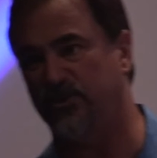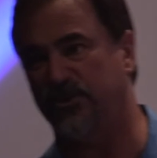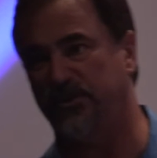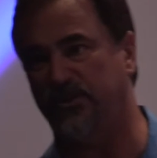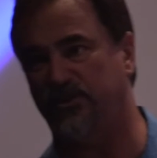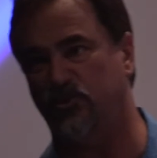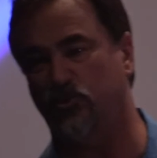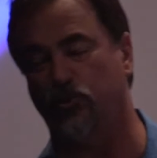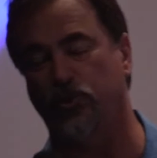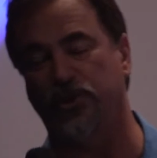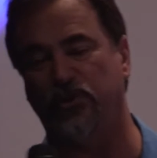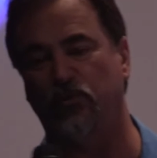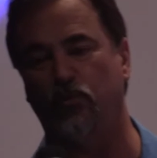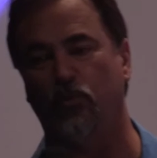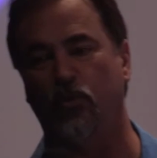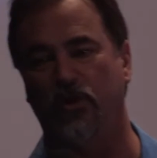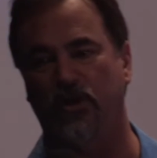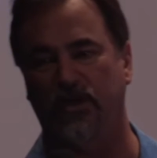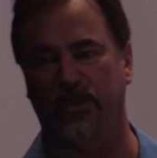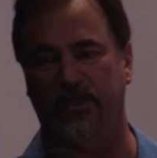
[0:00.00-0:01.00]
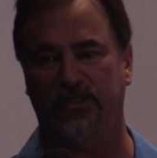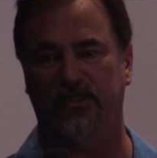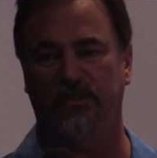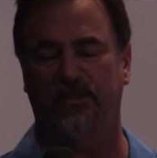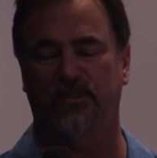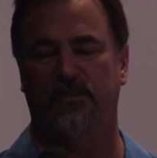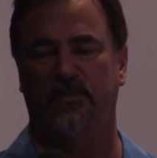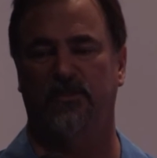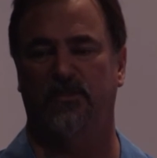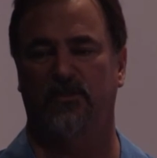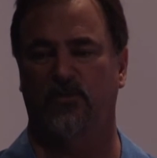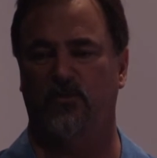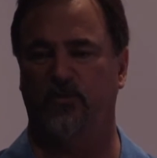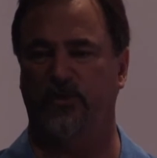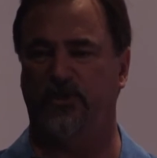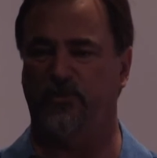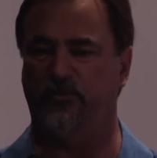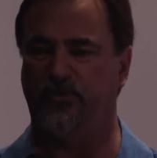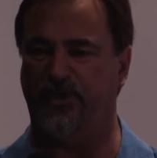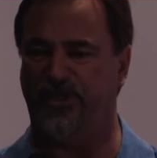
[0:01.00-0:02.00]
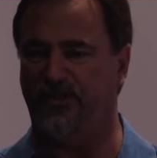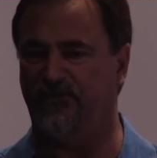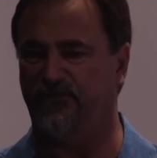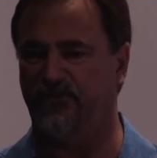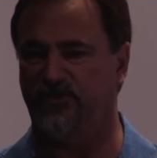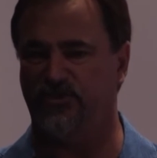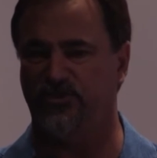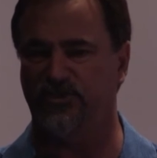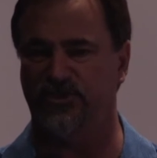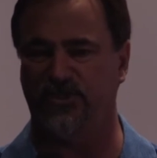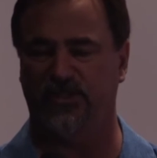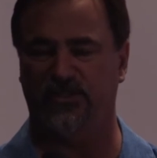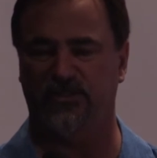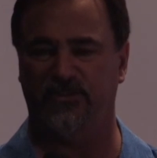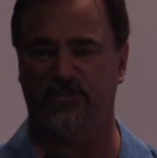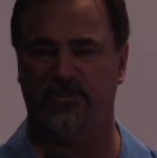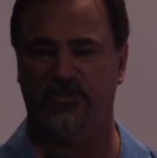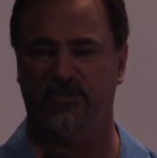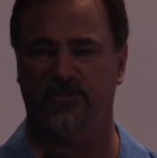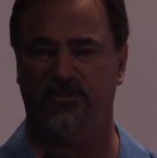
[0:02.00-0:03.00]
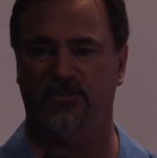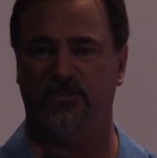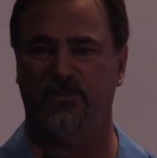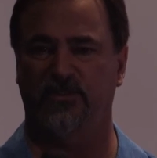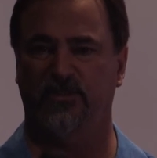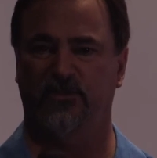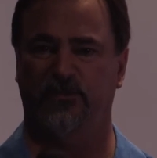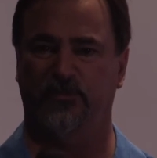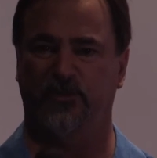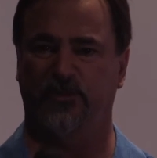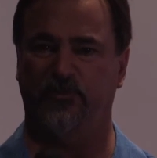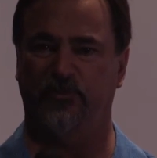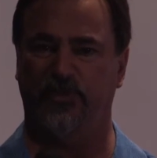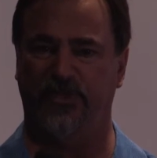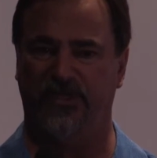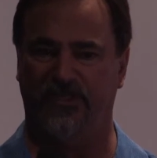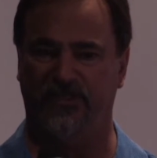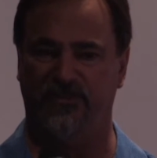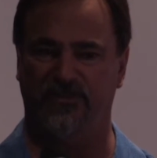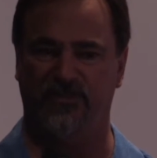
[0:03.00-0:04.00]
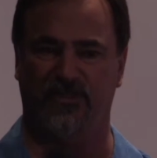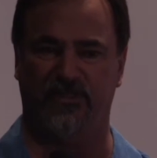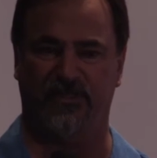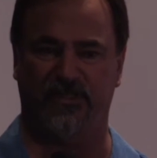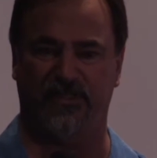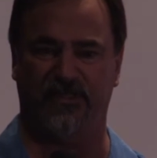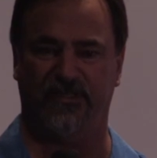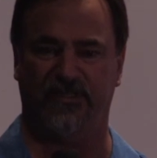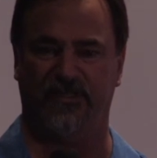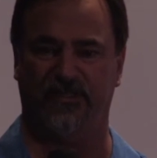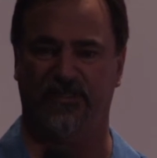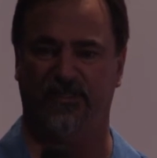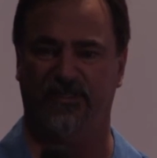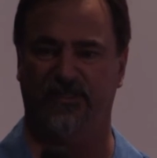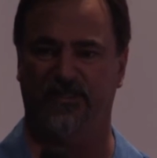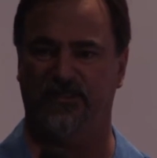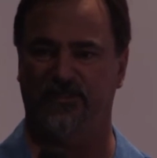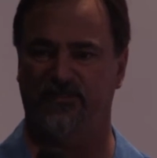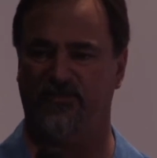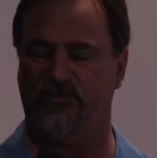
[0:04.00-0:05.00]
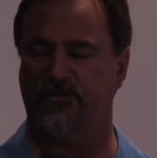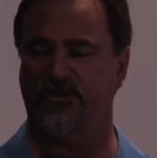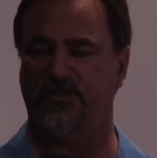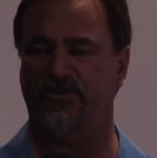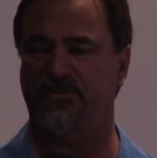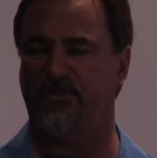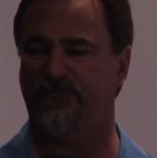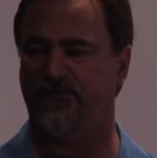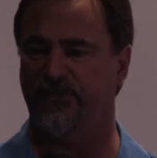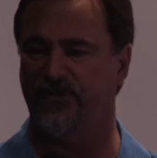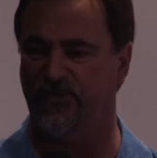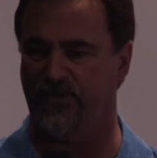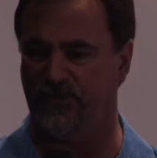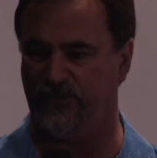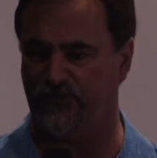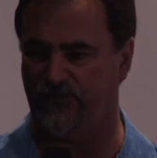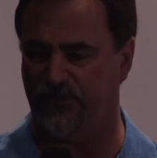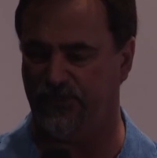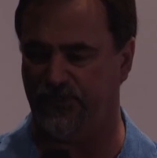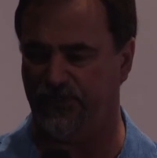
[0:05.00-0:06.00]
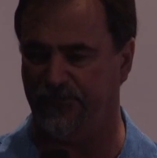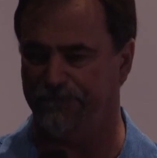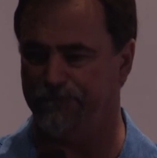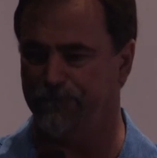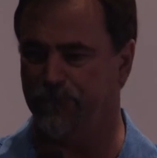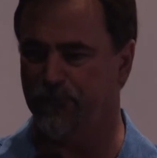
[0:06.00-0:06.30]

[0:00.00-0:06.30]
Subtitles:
D21. We had the Panavision Genesis. We had the Panasonic 3700.